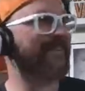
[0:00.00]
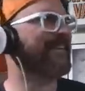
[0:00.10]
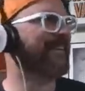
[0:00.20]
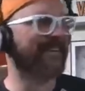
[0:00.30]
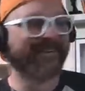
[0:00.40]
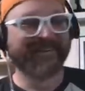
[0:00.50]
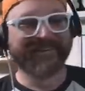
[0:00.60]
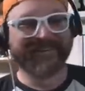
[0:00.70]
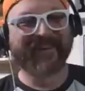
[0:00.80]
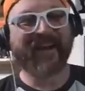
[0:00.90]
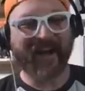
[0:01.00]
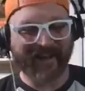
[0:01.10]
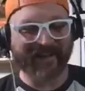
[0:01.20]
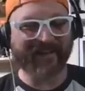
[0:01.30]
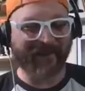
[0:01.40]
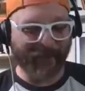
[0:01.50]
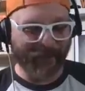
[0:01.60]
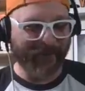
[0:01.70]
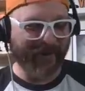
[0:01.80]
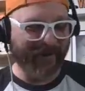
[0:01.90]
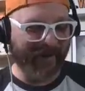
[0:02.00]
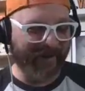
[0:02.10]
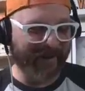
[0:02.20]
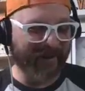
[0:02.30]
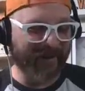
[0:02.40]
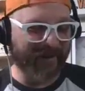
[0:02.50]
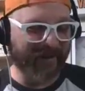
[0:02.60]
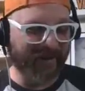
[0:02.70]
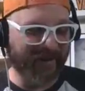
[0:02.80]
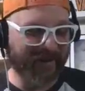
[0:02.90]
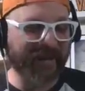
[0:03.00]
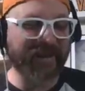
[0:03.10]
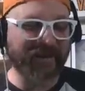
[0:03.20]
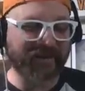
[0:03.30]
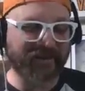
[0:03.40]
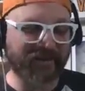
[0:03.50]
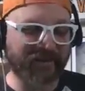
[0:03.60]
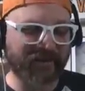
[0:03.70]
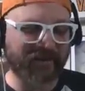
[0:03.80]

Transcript: It was Jalin Hyatt, and then Hyatt, the other one was it Squirrel uh, White? Uh, Squirrel White, I think.